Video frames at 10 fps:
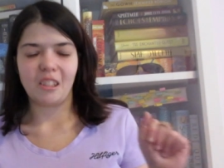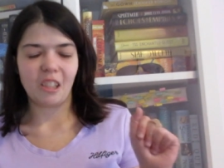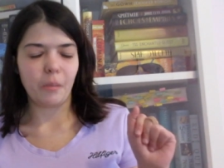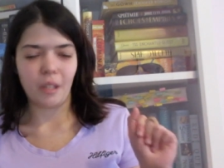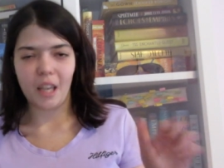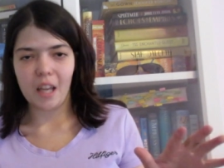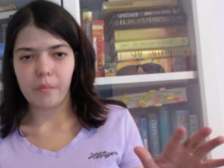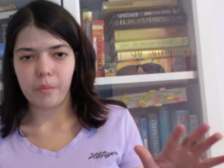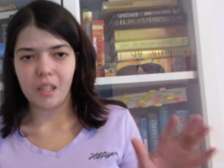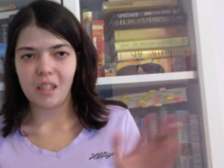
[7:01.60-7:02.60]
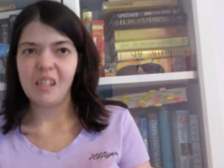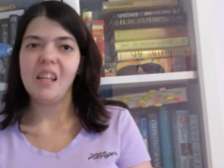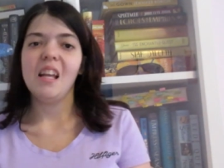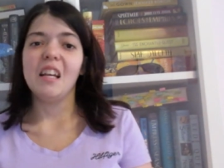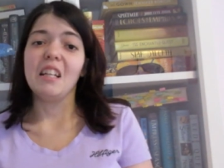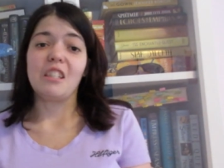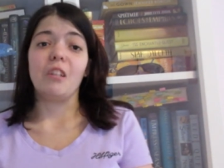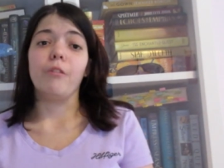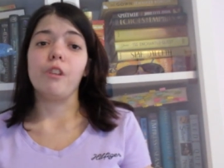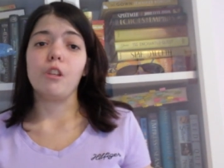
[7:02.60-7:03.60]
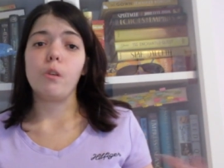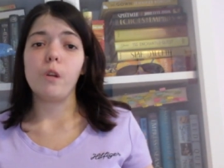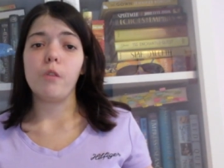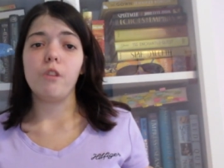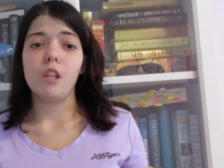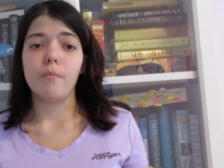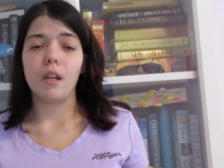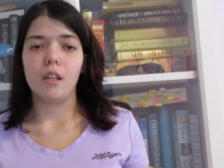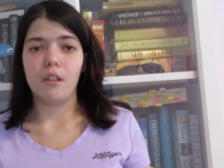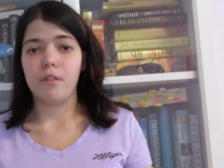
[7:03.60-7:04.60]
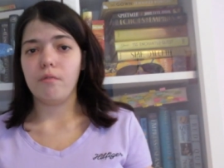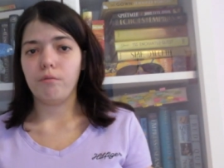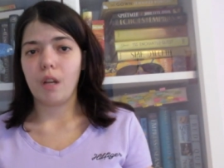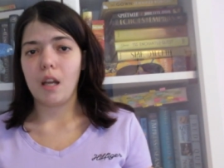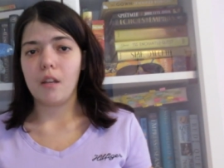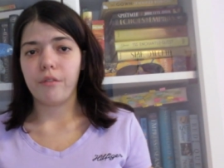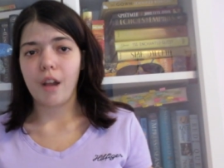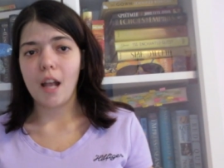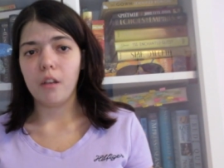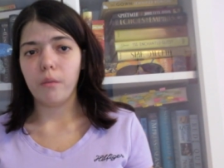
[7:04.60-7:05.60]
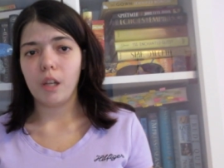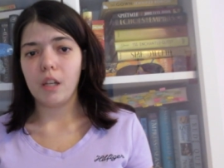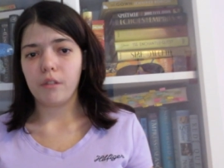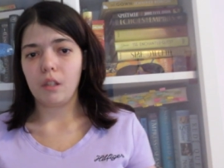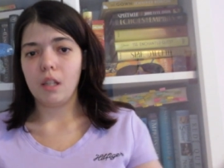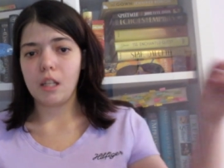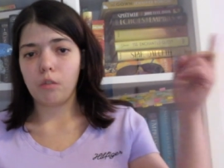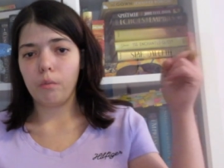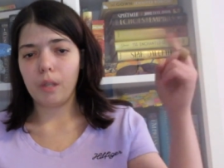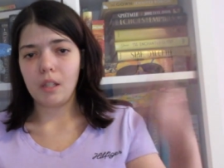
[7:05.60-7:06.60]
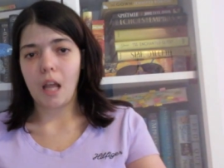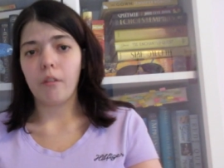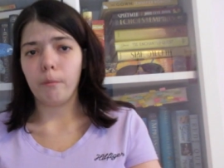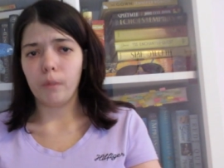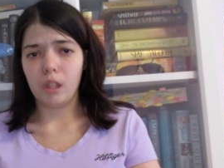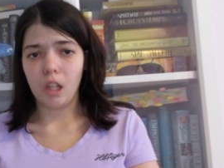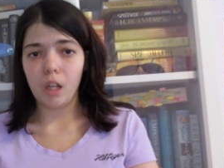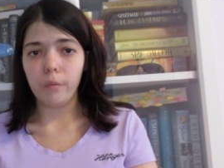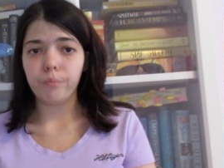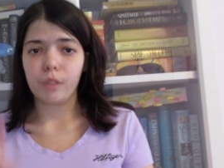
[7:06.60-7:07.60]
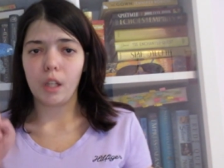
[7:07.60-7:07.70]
It's gonna be epic. So if you do want to read my my Firewave, the links will be down below.